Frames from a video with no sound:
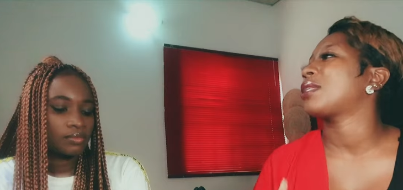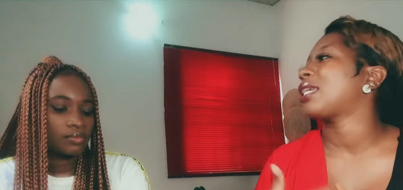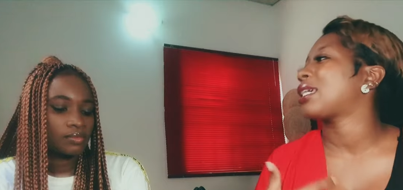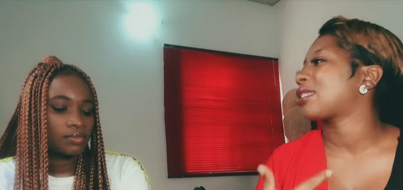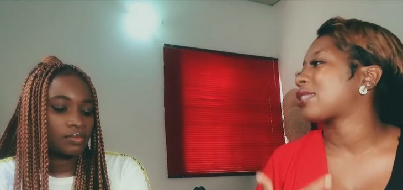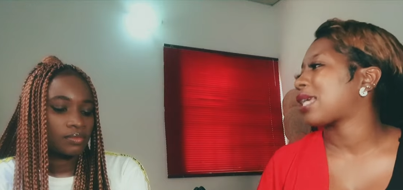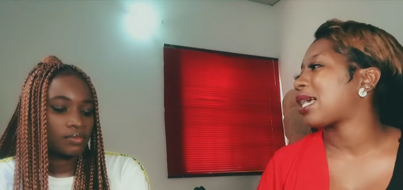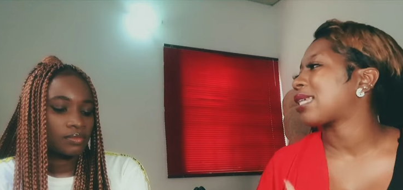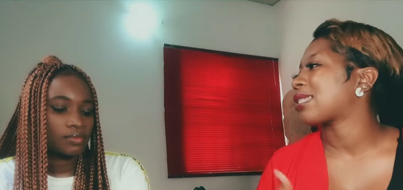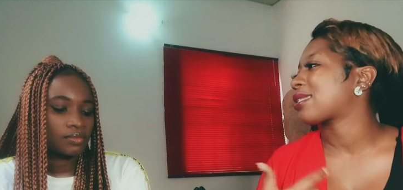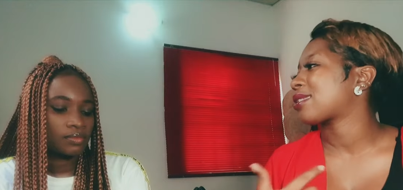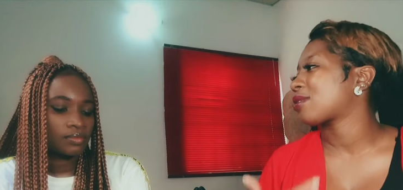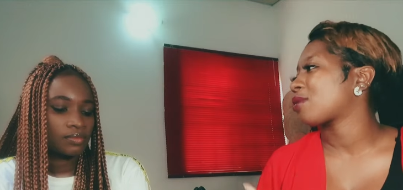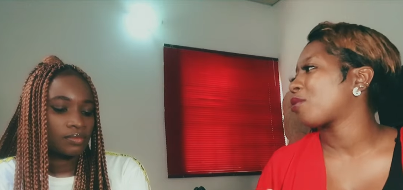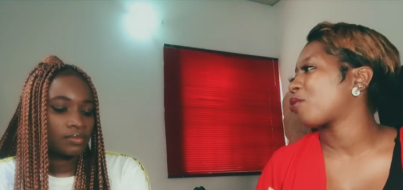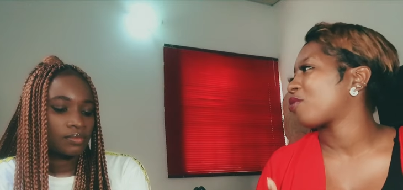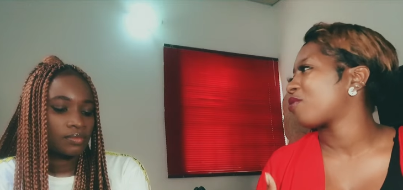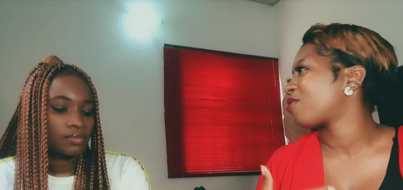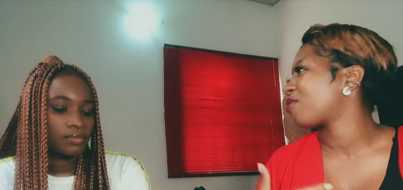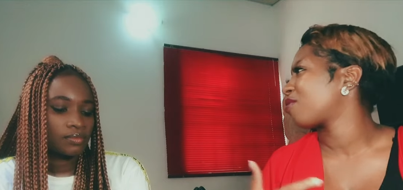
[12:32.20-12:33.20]
Speaker 1: as, as
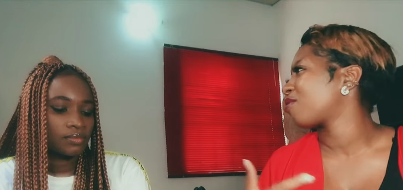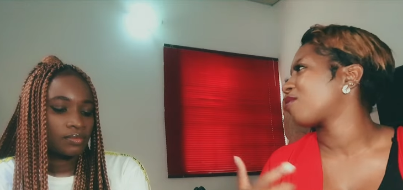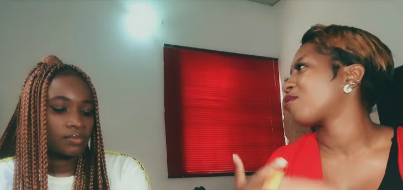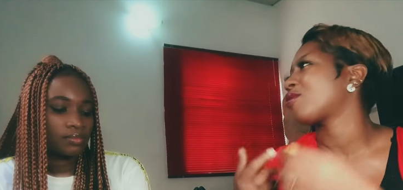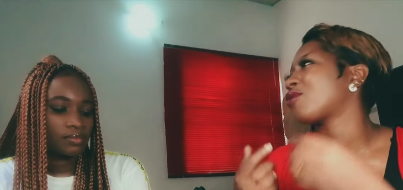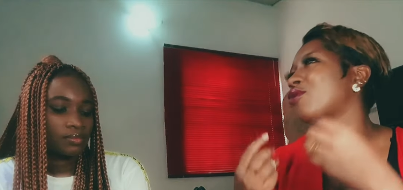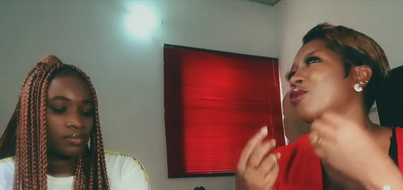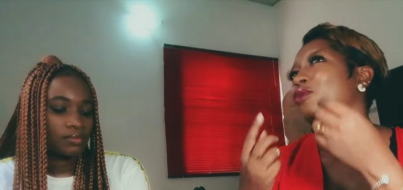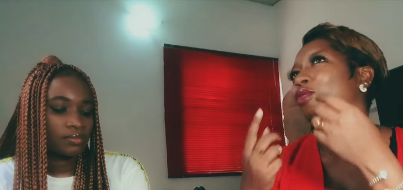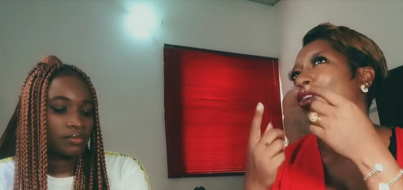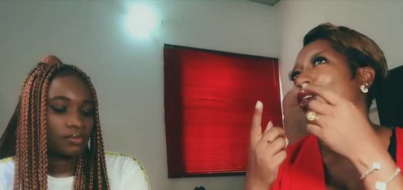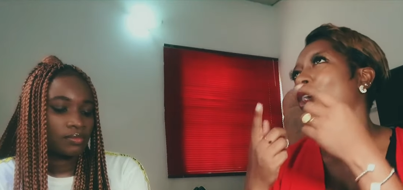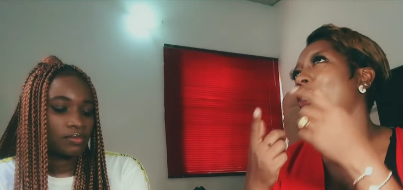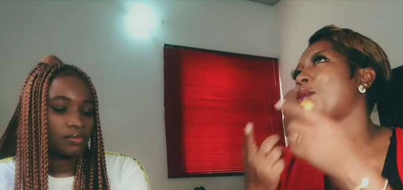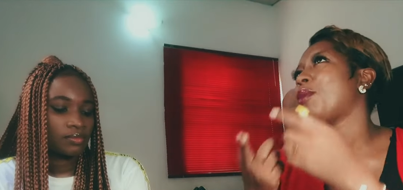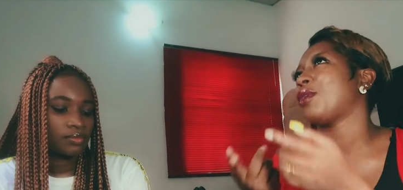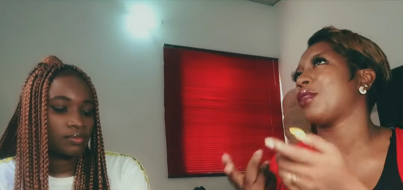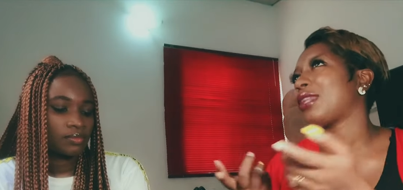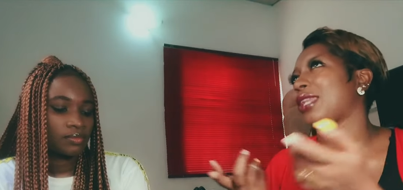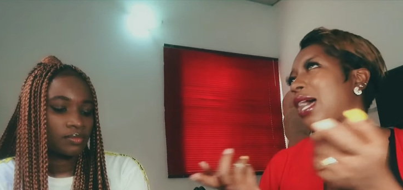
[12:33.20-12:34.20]

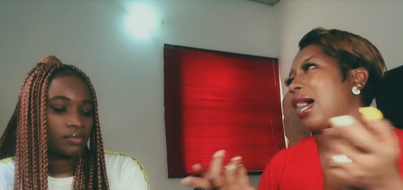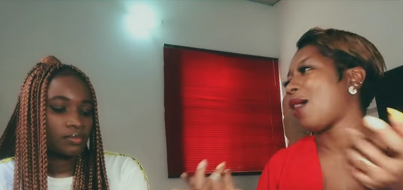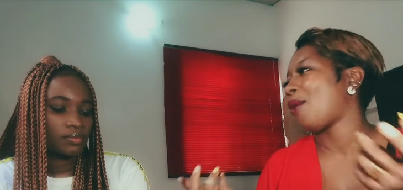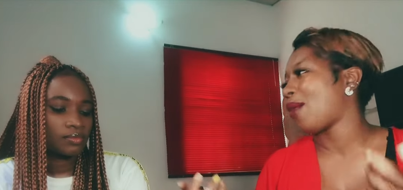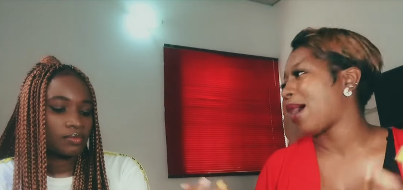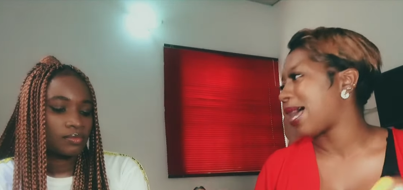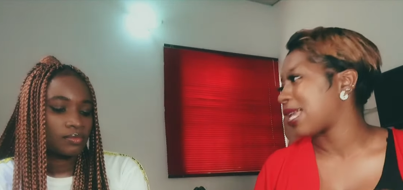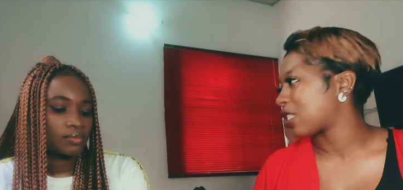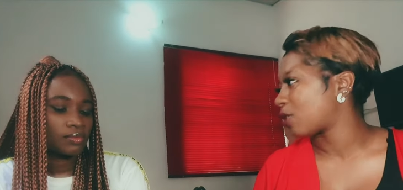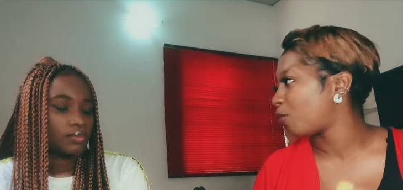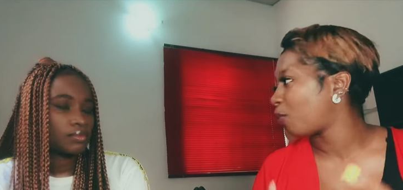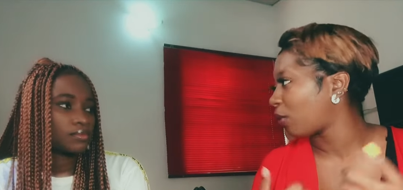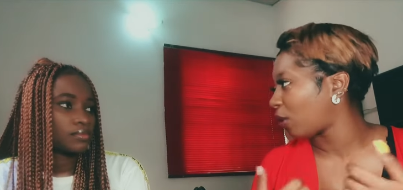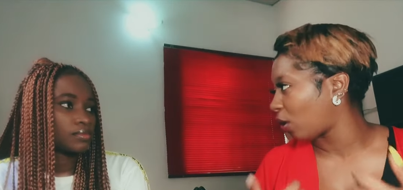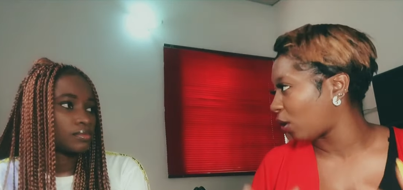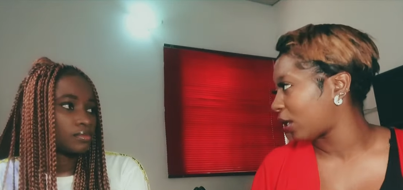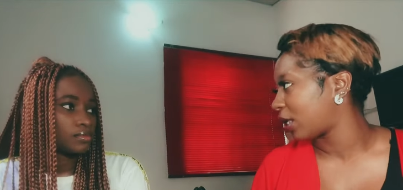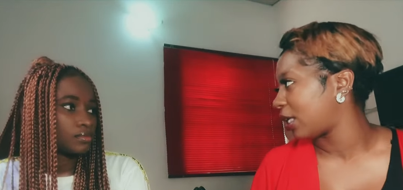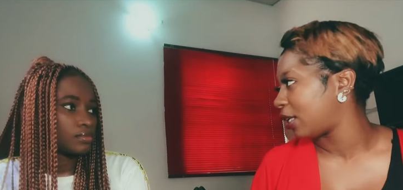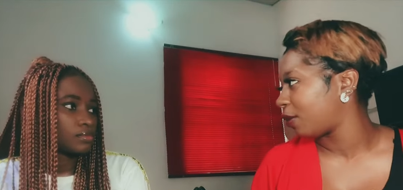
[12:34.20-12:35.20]
common now as
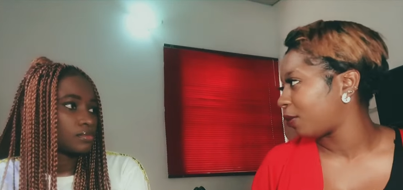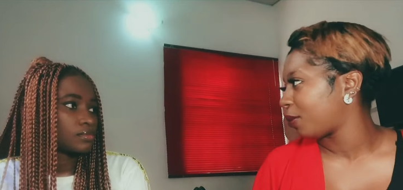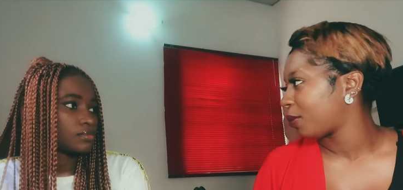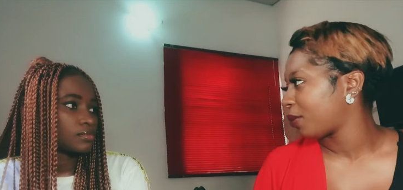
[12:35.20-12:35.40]
blogging